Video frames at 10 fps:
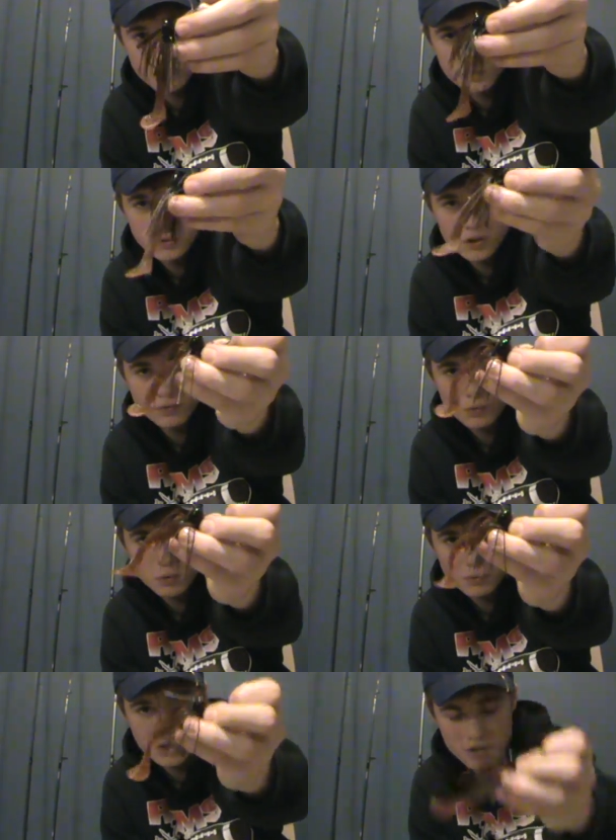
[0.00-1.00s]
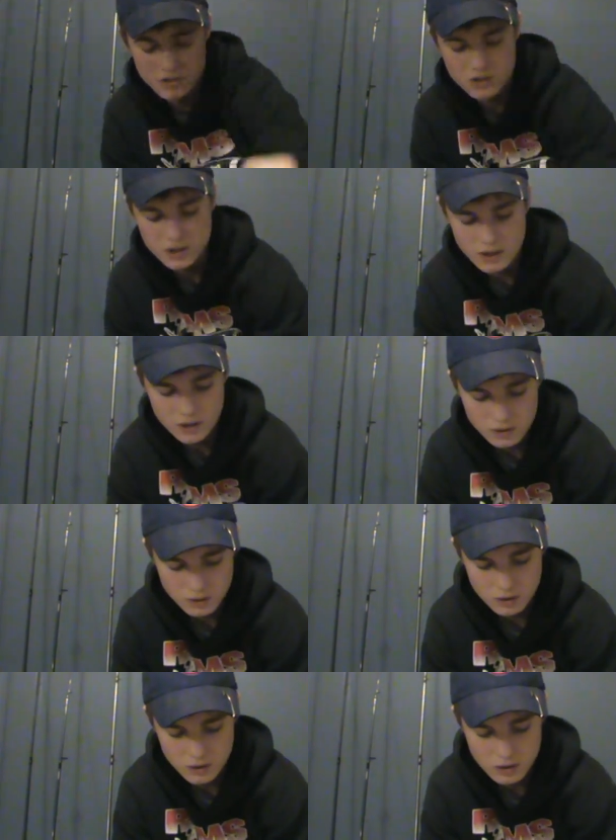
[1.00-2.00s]
swim jig for them because they can't
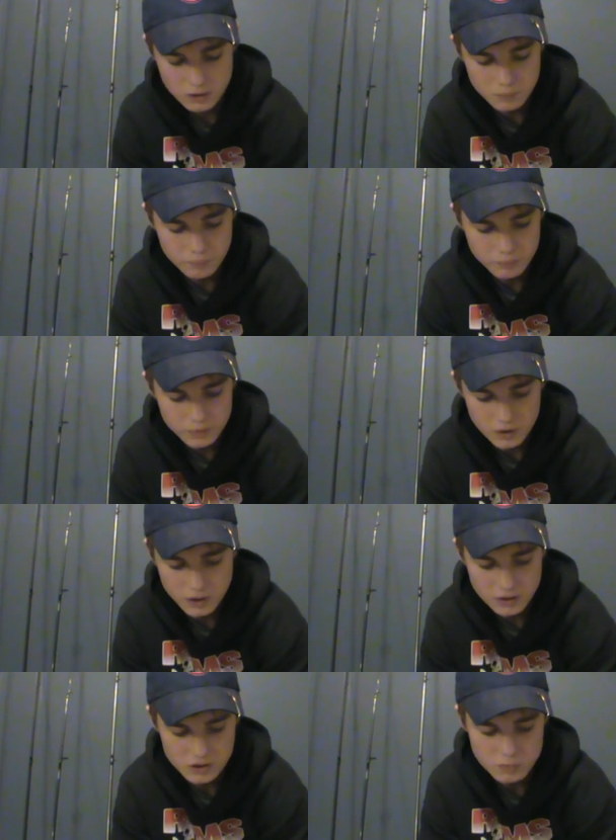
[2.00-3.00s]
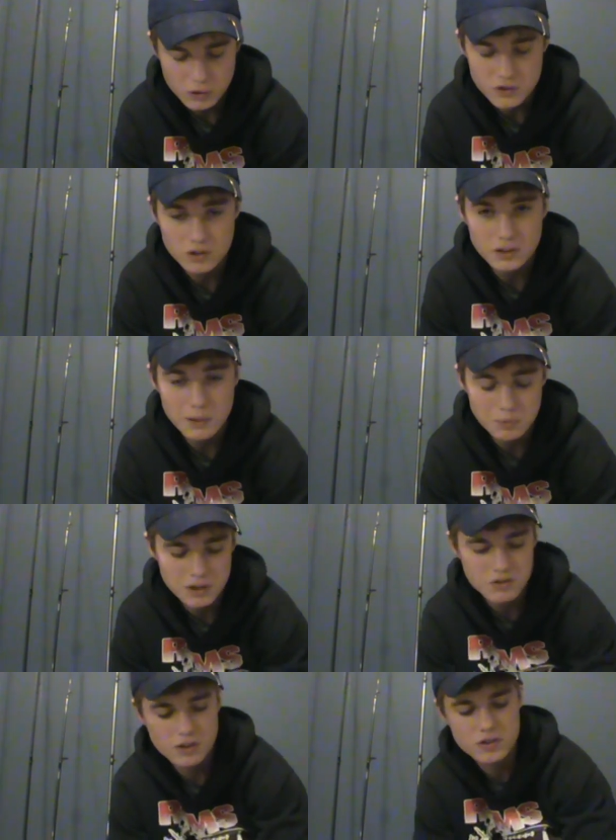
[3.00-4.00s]
eat them. Like the smallies aren't that
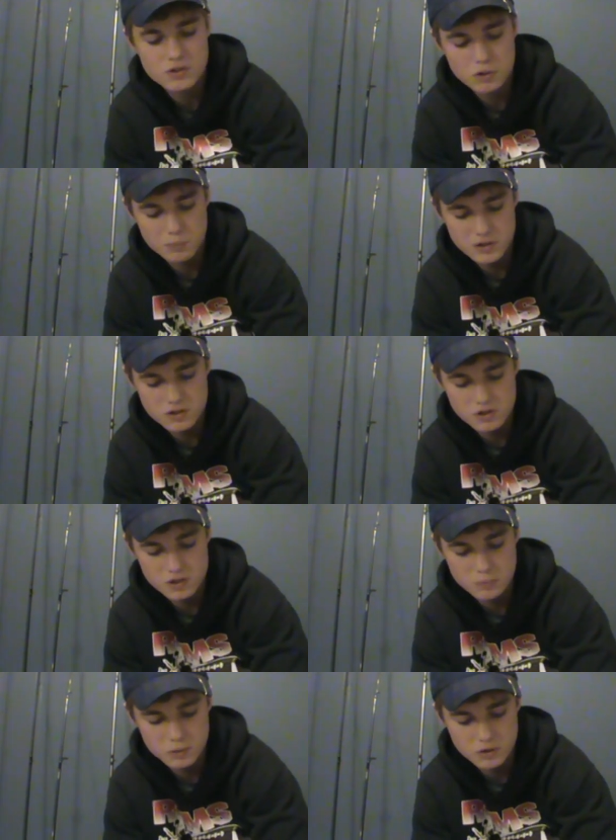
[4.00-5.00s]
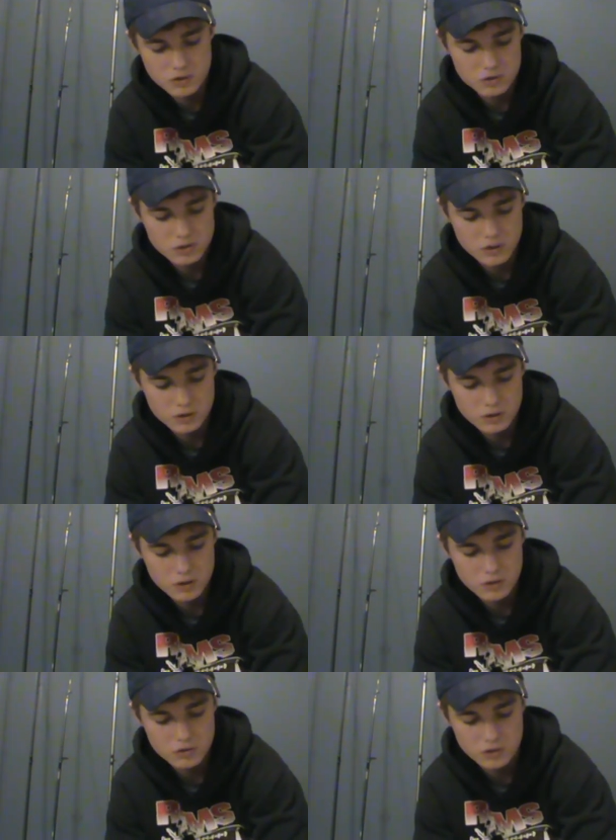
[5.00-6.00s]
big, so I just throw bitsy jig and put a trailer
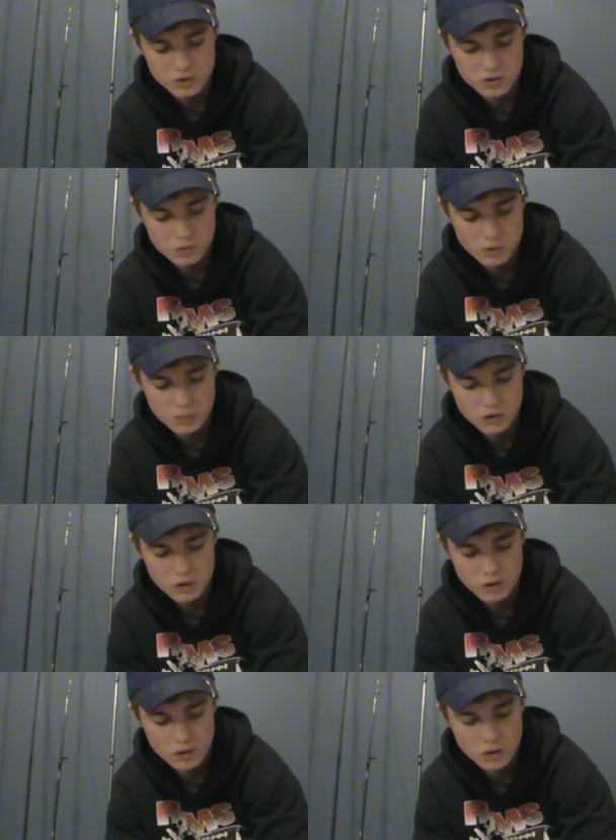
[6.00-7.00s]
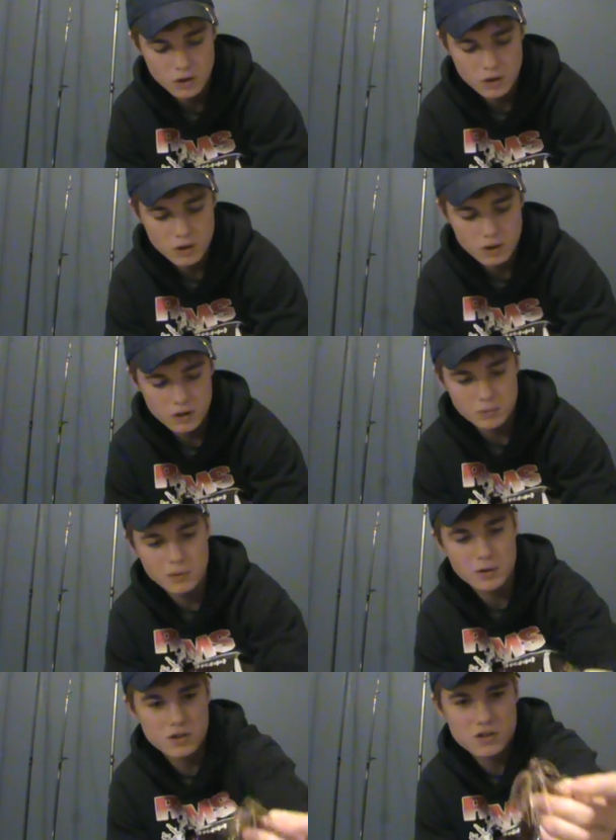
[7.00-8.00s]
soak and swim on it. And
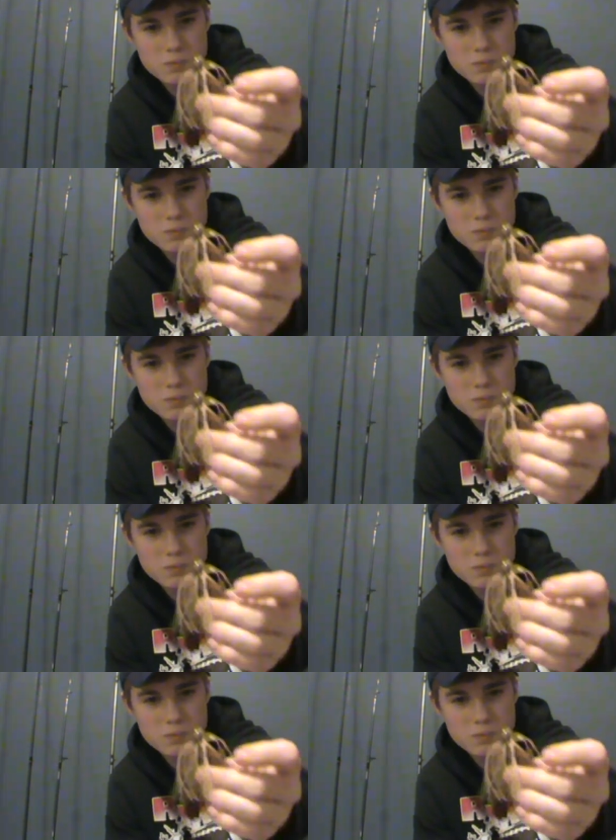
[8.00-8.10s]
this is